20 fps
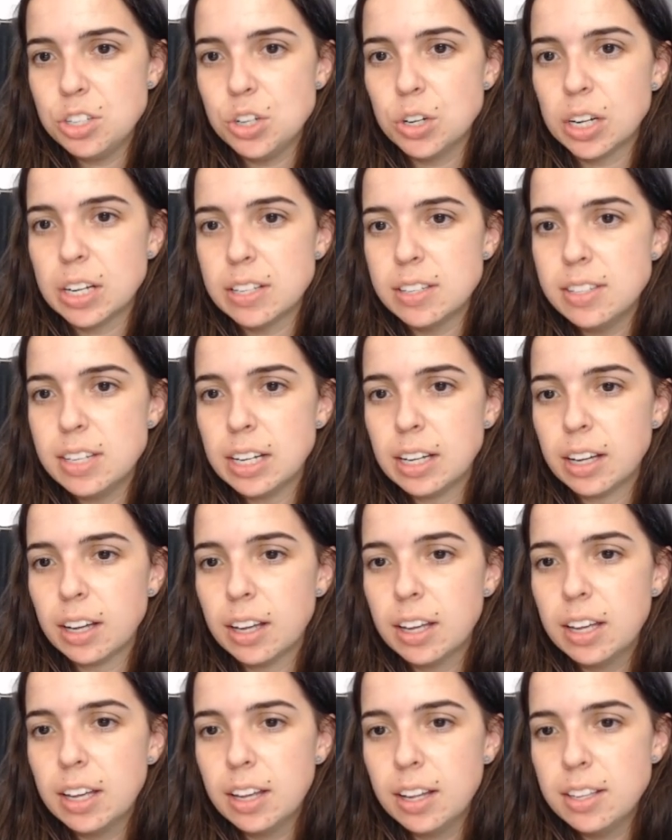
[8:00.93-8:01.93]
You can tick,
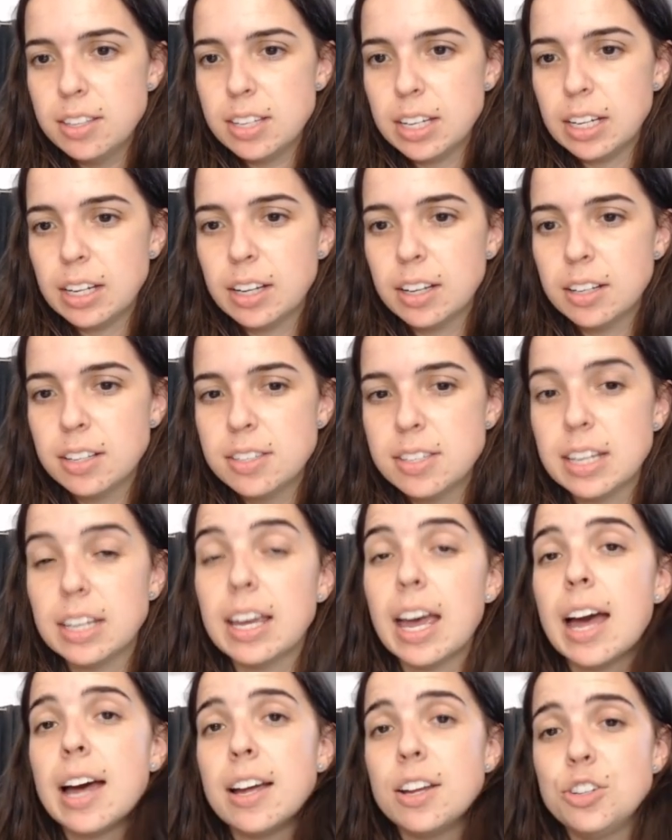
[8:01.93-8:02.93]
tick,
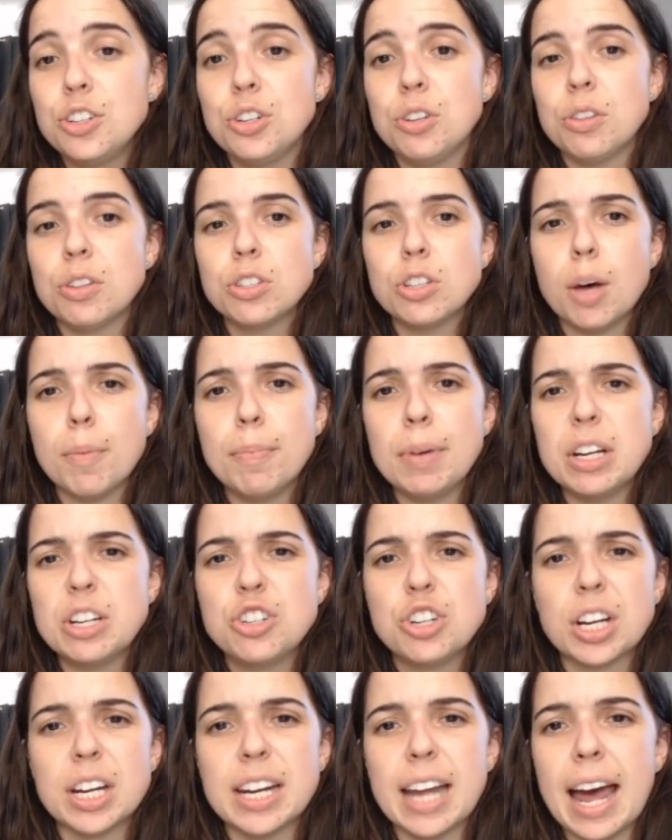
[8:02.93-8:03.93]
tick as you do the topics.
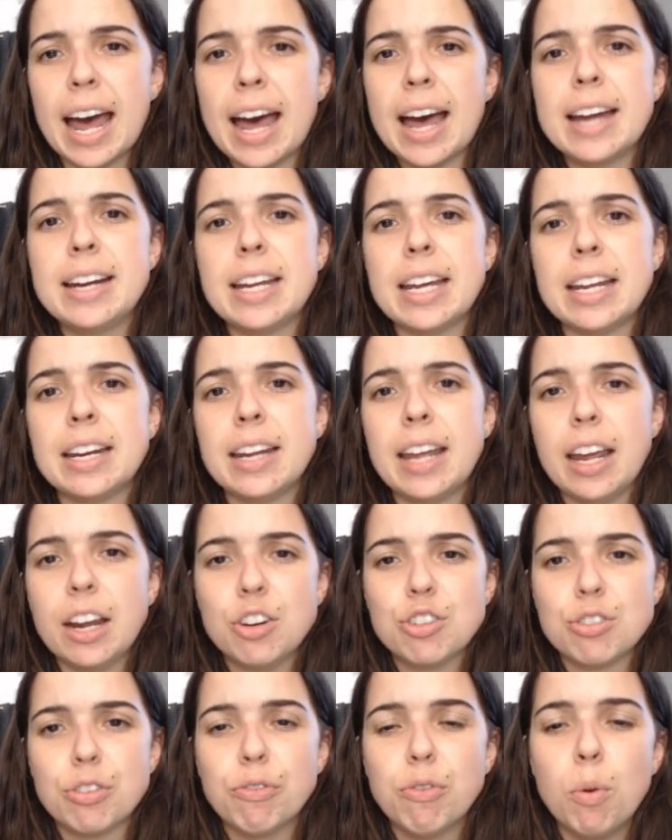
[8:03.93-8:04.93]
You can add in
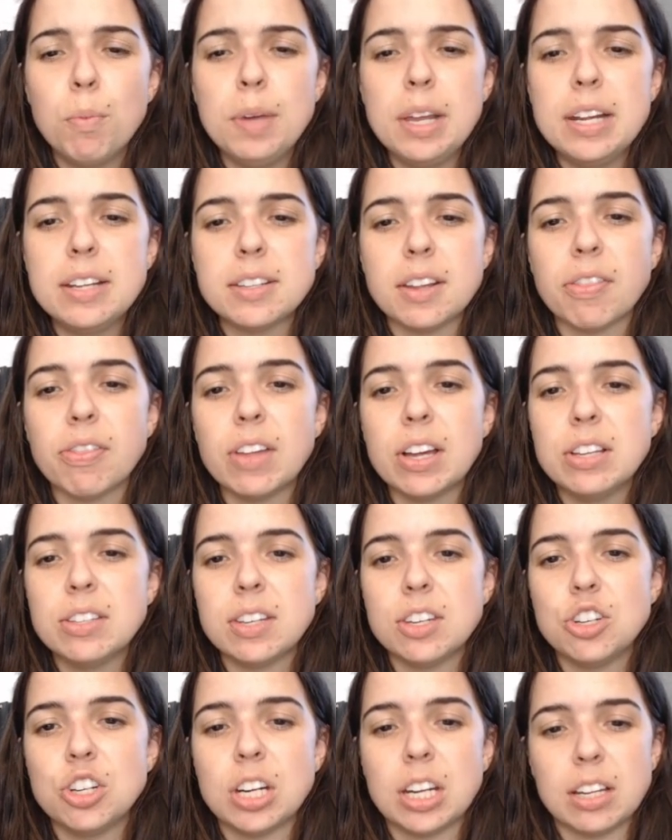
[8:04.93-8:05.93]
extra formulas and things
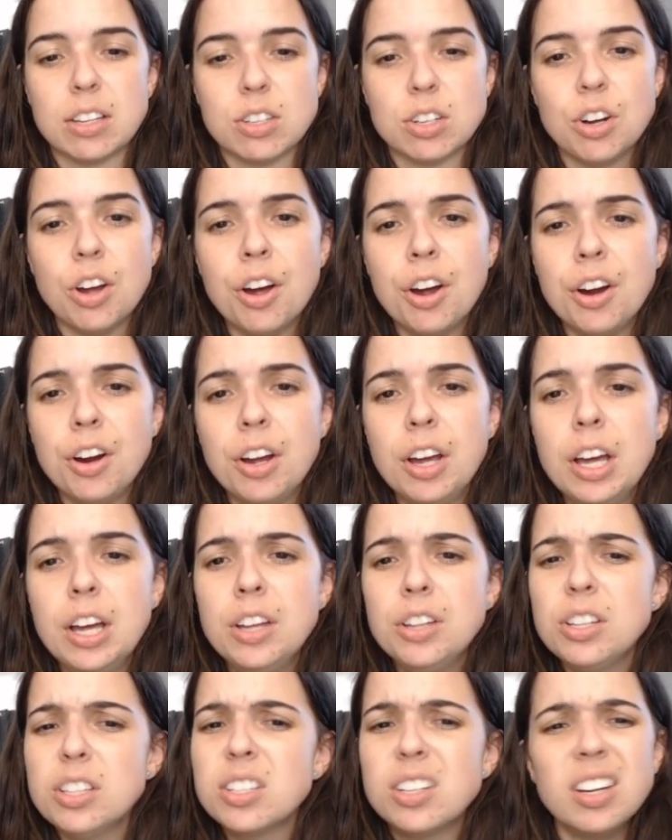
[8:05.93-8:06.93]
that you need to know.
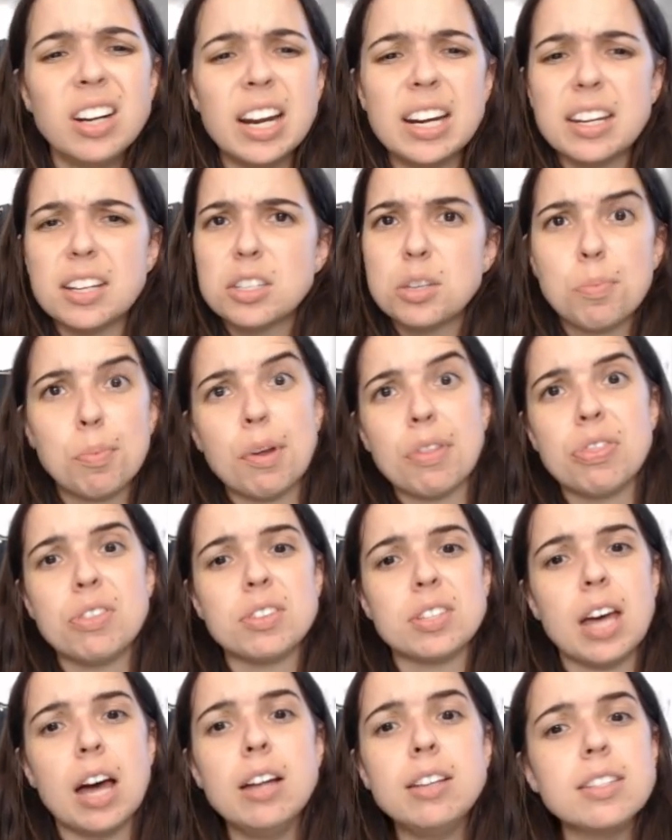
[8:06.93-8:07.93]
So it's a good idea to print
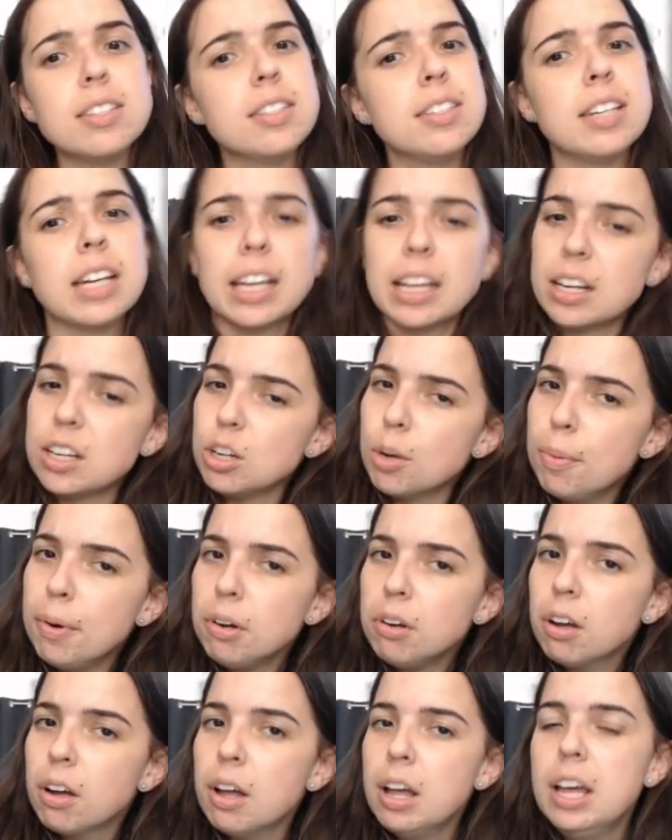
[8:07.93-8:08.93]
this out and stick it in your
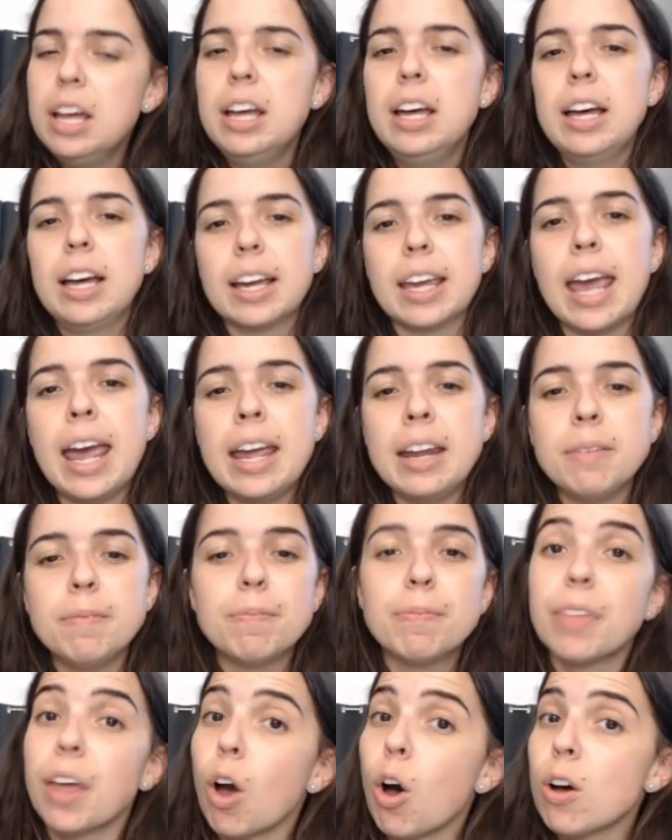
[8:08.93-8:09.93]
book. Again,
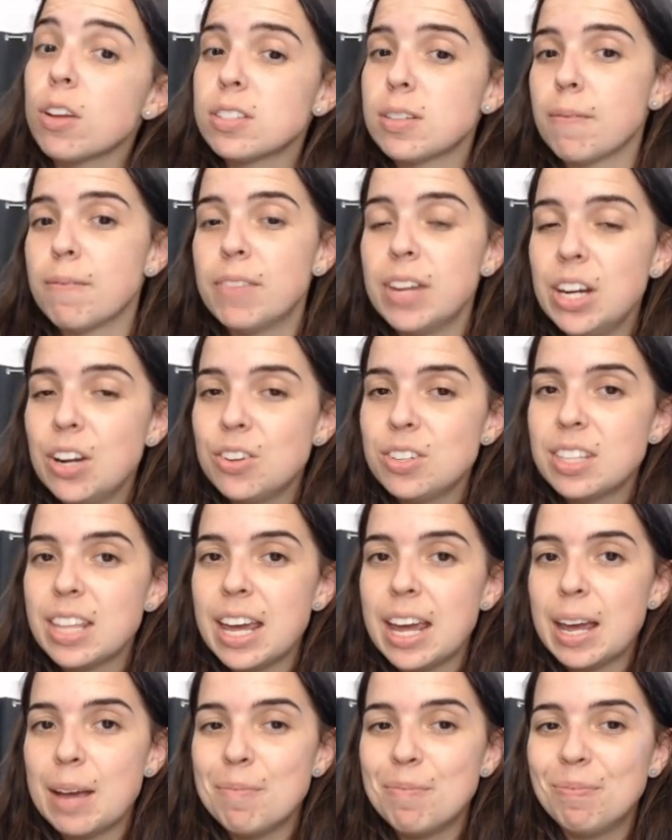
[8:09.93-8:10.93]
there are some videos
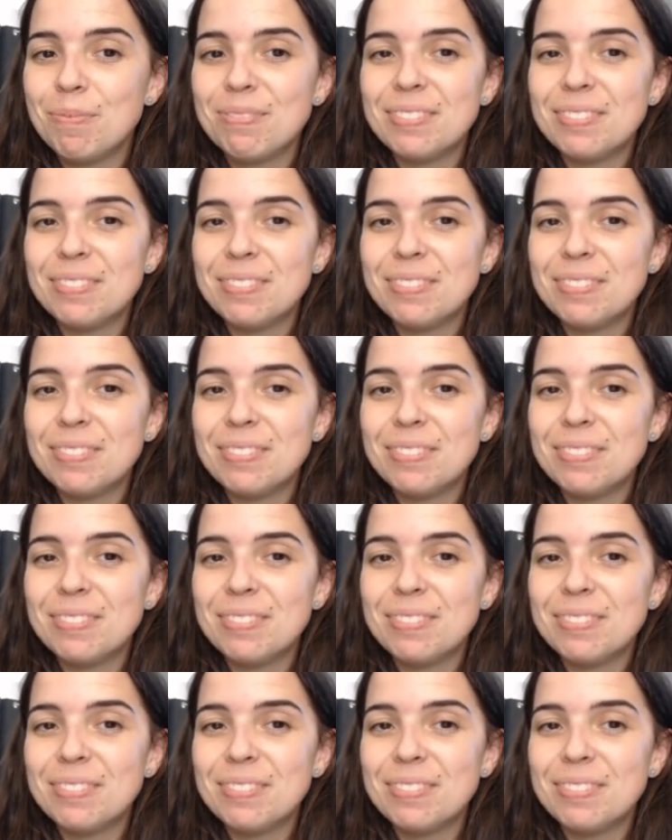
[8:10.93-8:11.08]
there.